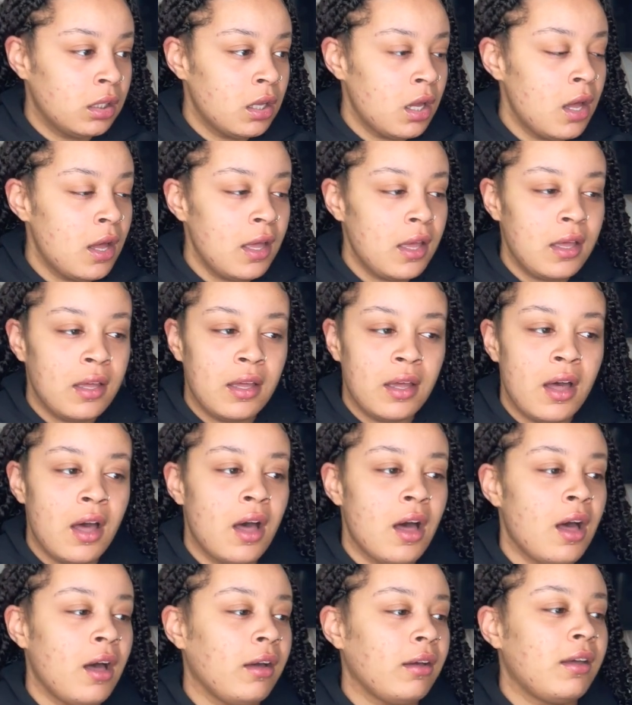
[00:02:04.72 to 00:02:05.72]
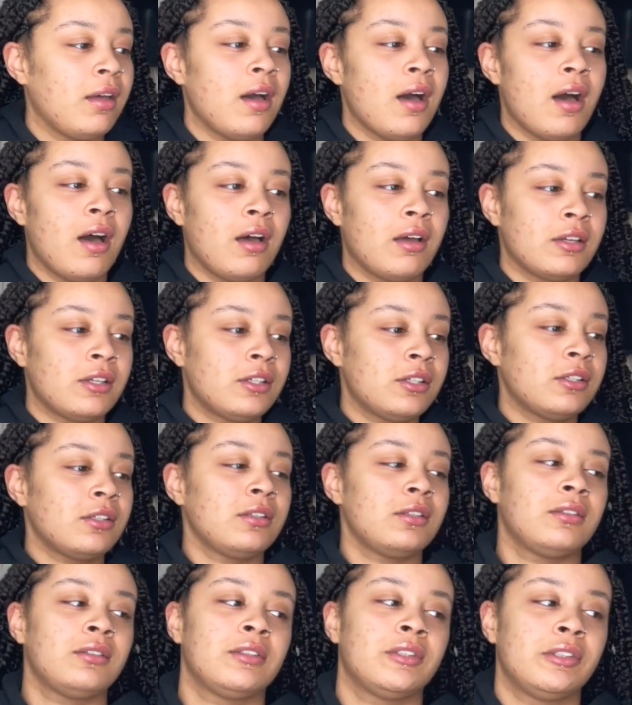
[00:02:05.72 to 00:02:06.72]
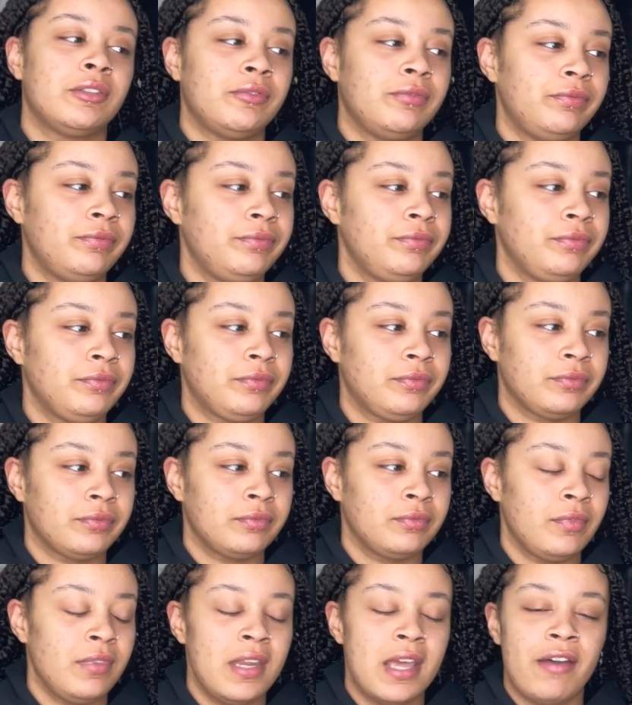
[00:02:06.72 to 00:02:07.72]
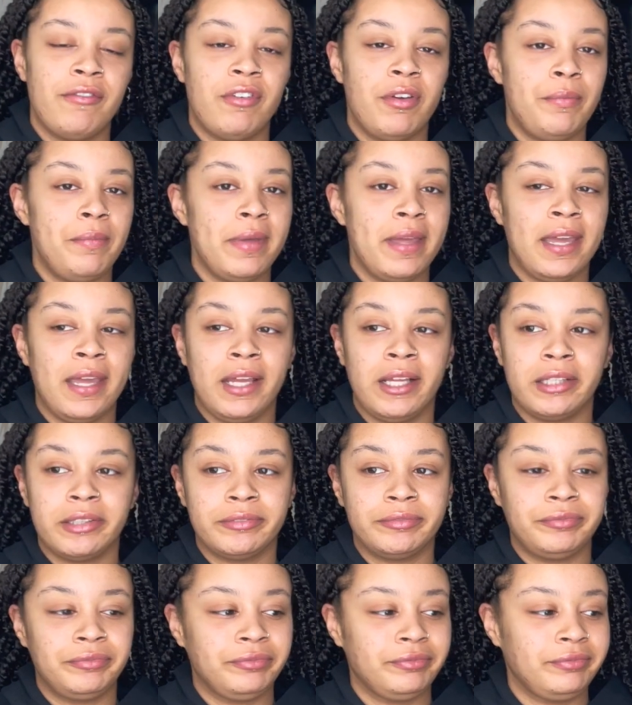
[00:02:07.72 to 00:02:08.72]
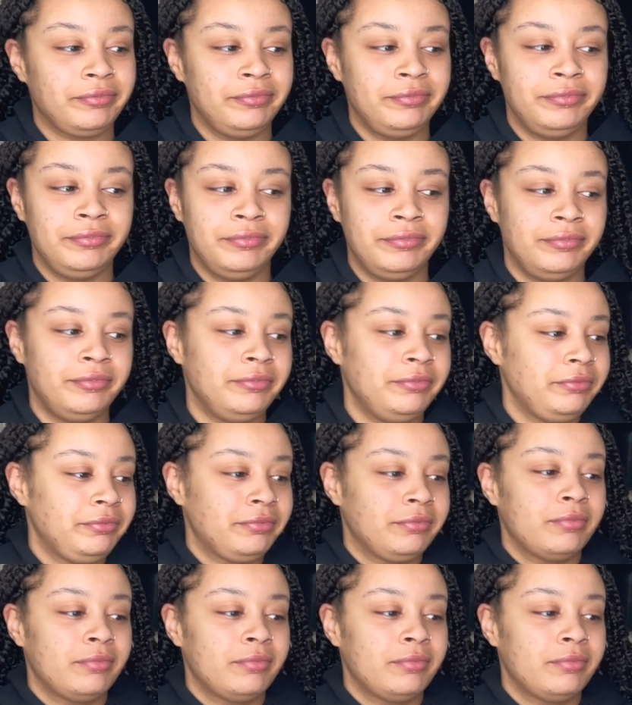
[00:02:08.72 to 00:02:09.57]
Uh, oh, Yo. gosh. Mm Never me. Mm-mm.